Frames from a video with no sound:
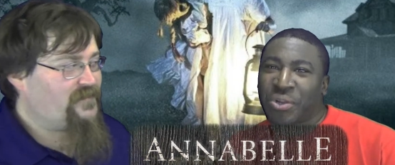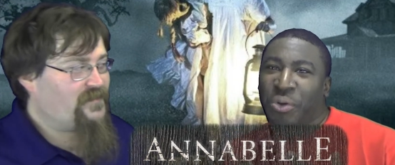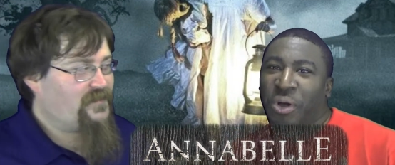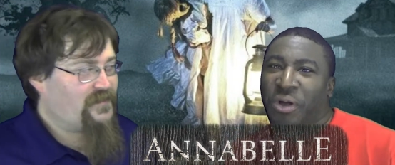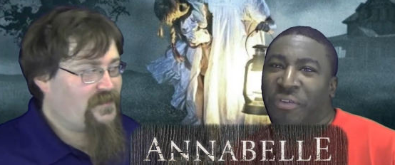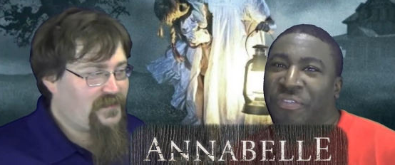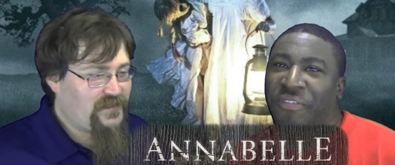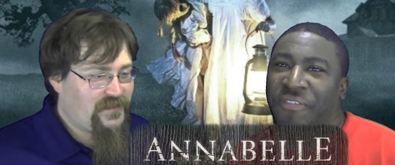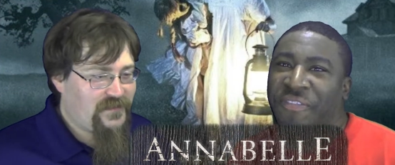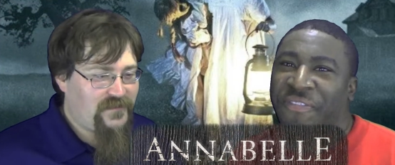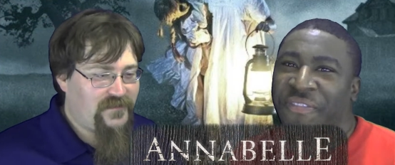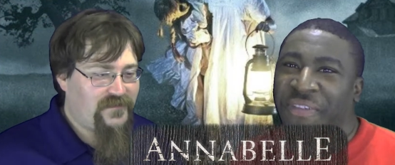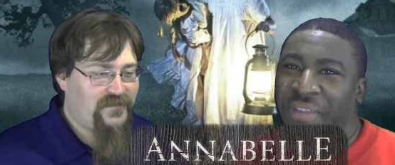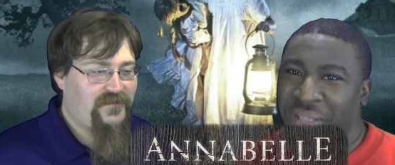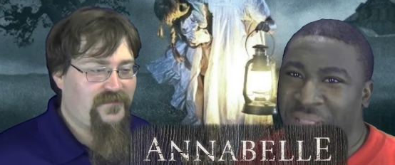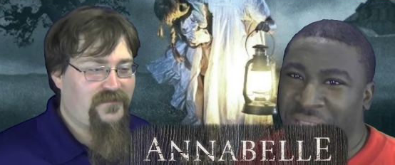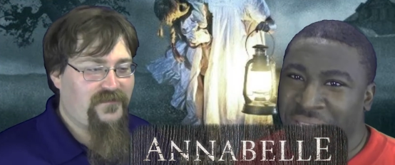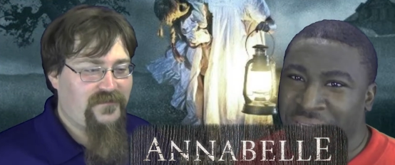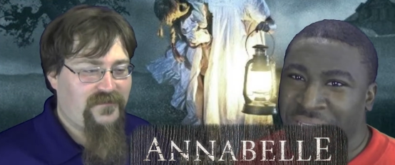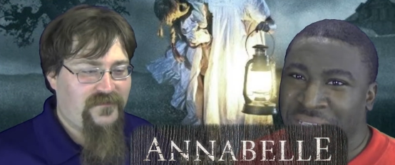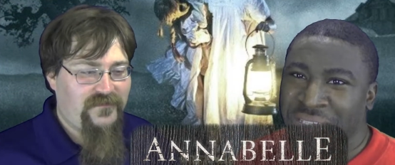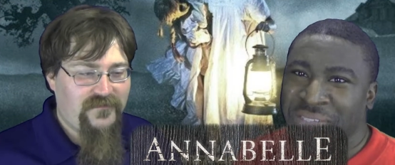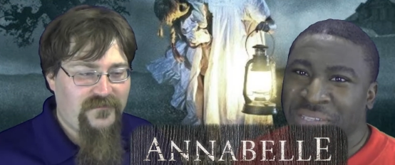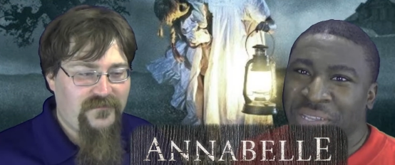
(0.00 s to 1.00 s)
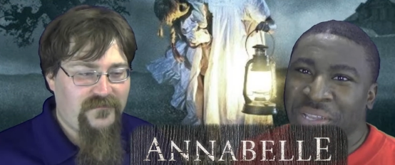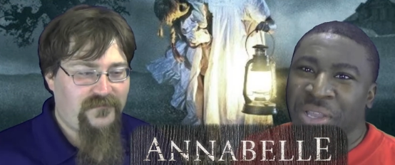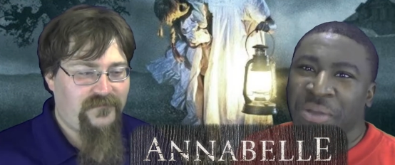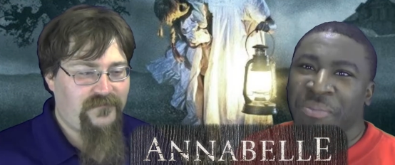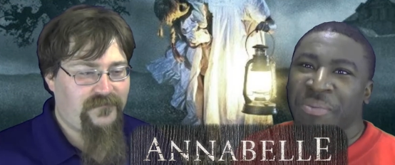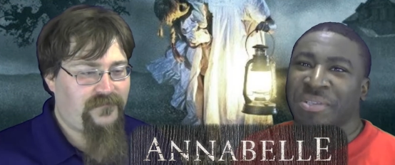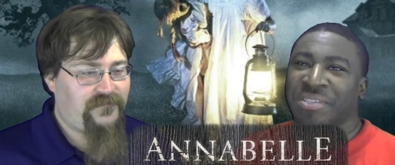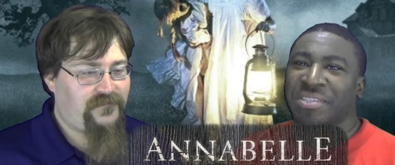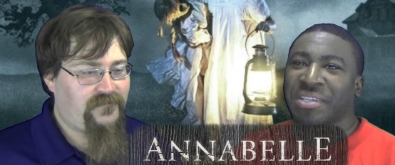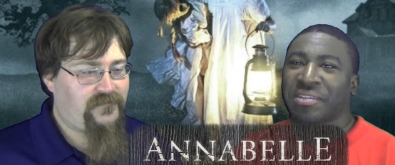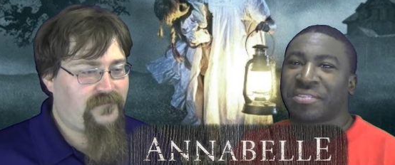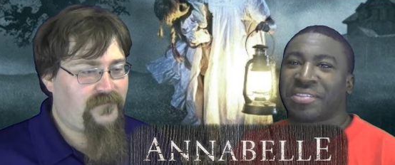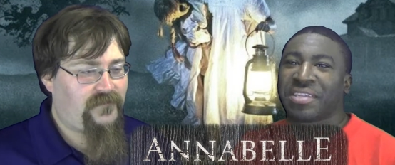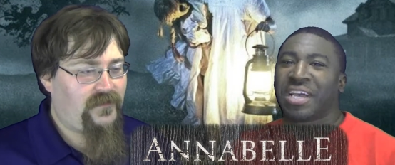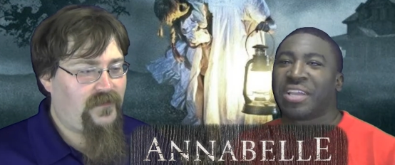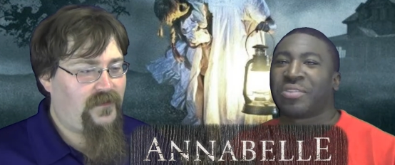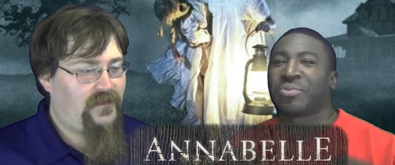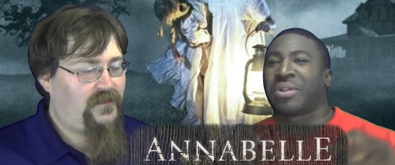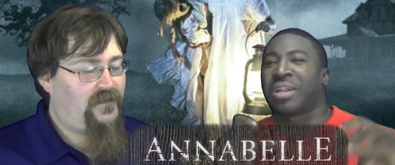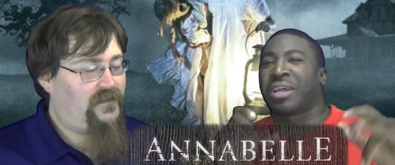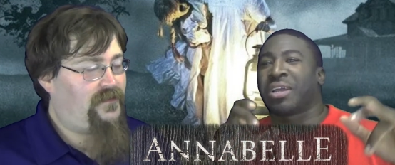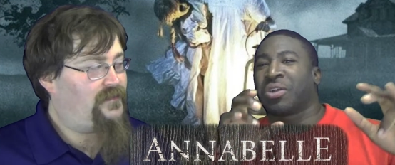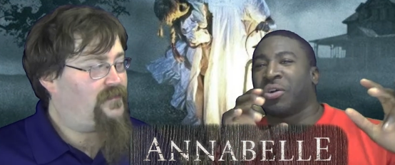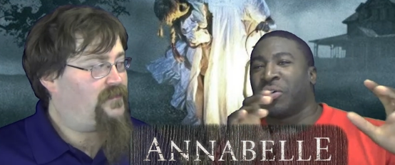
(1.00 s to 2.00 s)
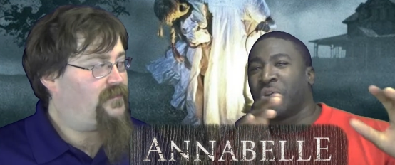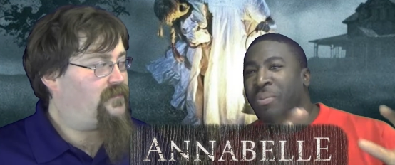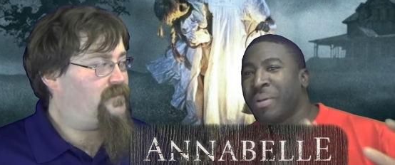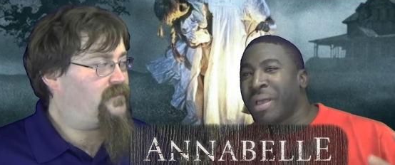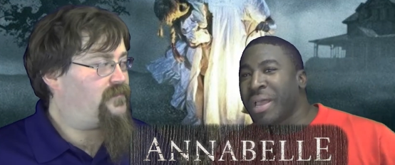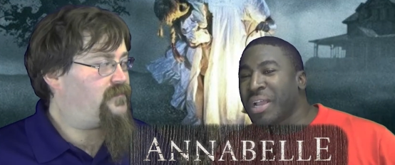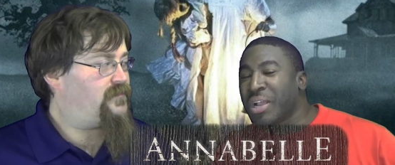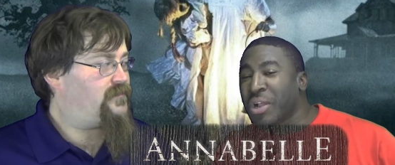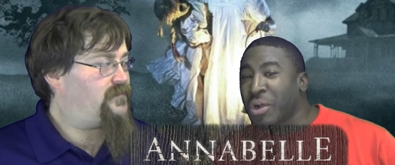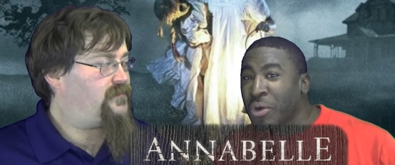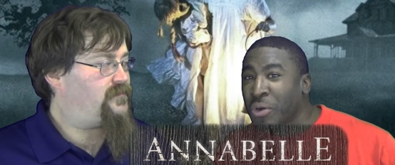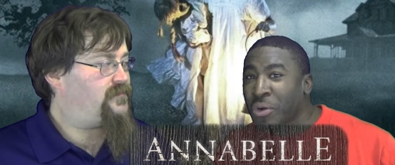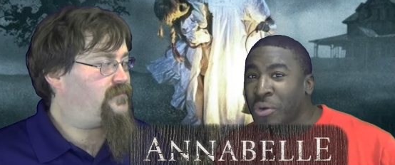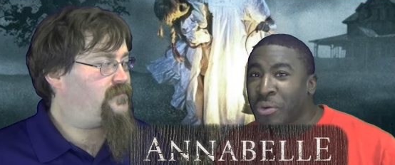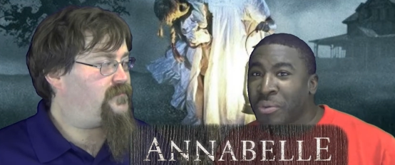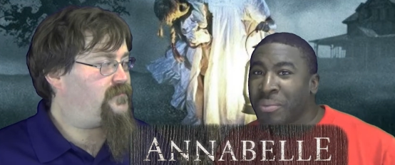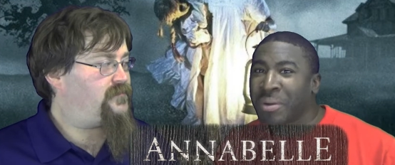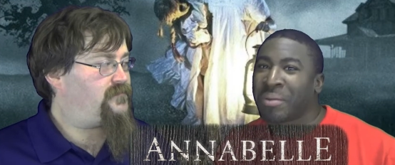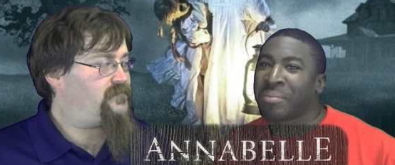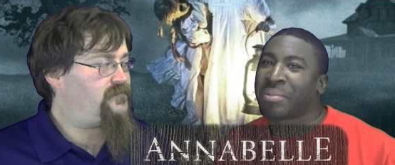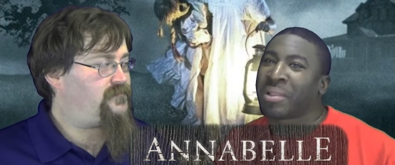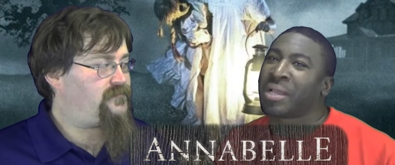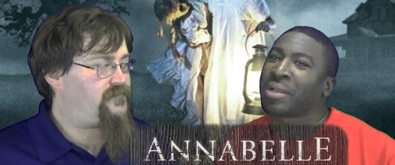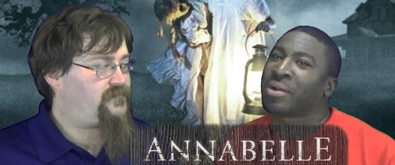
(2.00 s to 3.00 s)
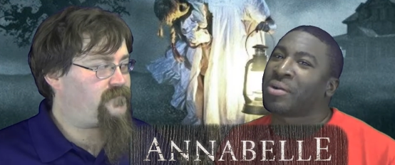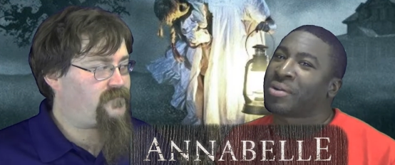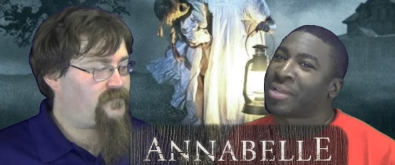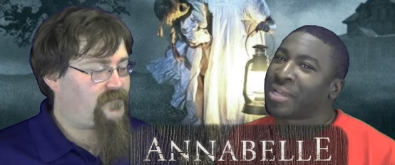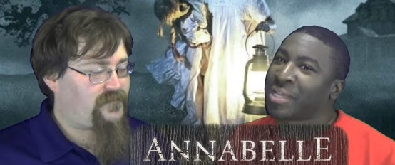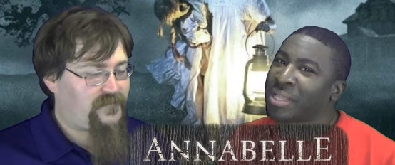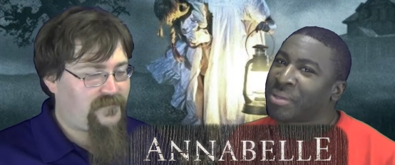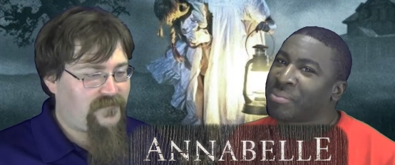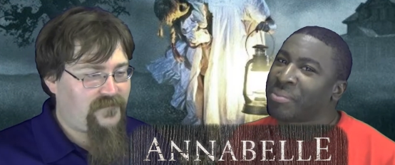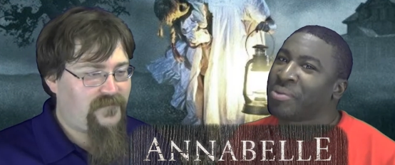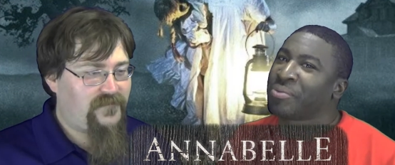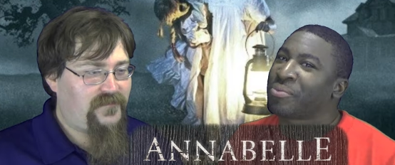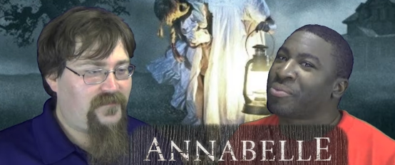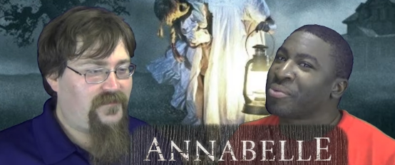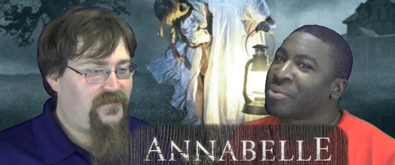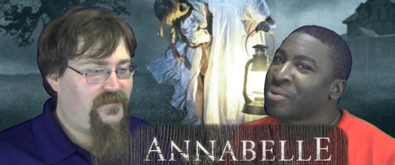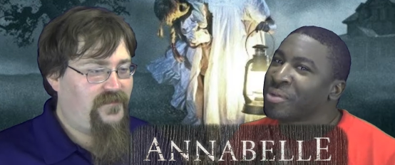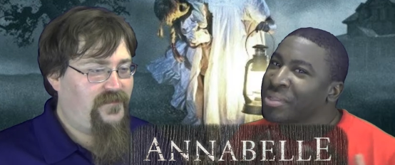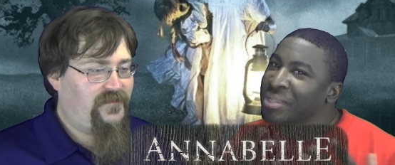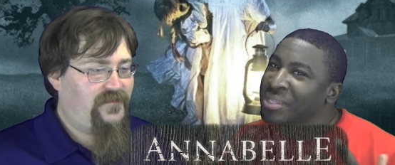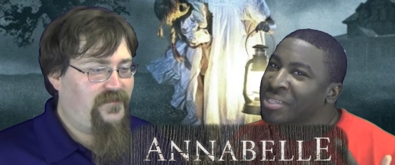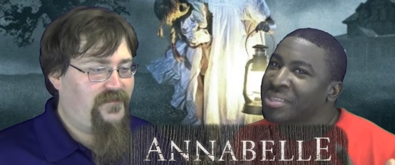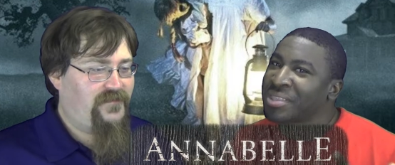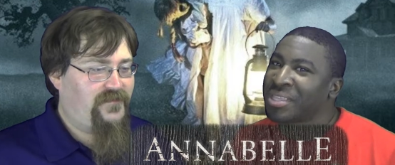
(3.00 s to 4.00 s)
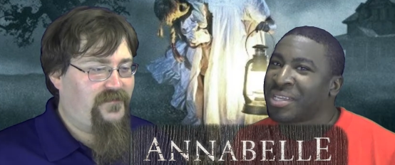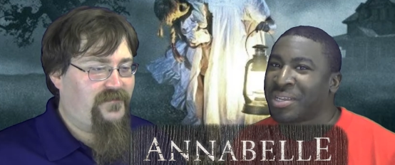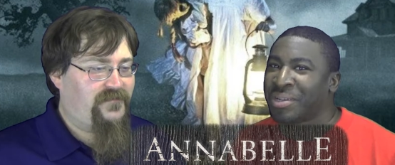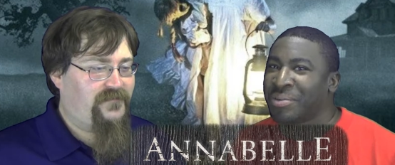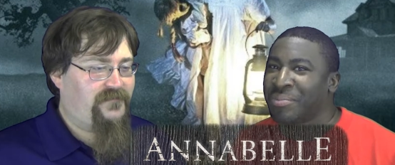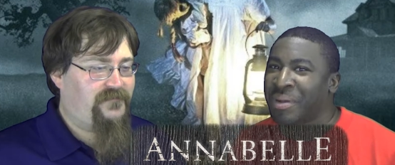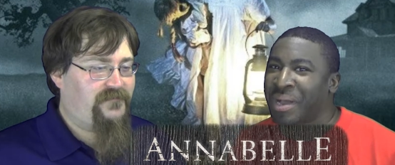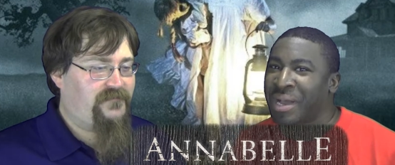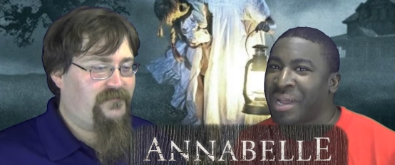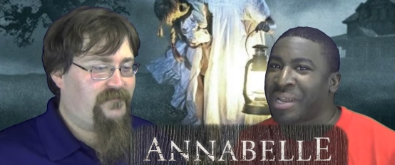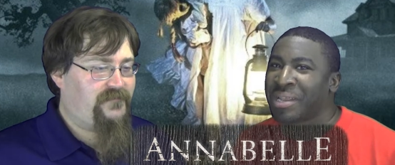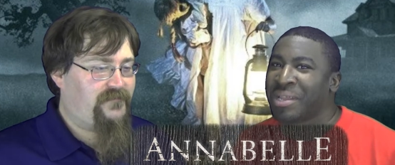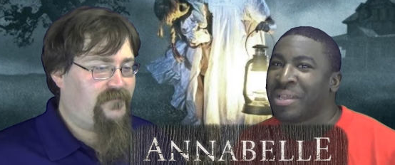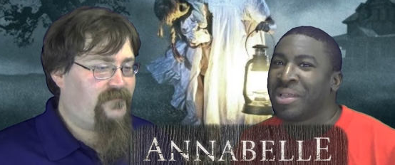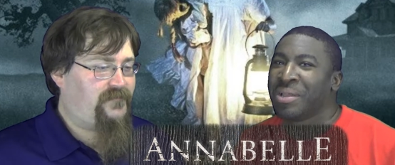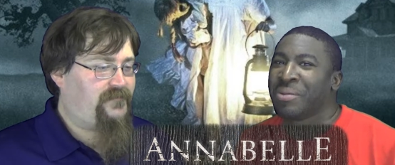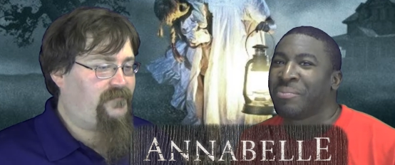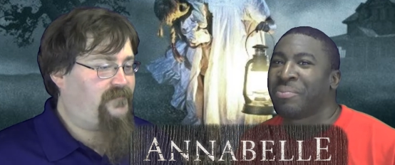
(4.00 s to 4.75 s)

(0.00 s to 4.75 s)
Speaker 1: go off of feelings. But sometimes when I go back home, I'm like, okay, let me really think about it.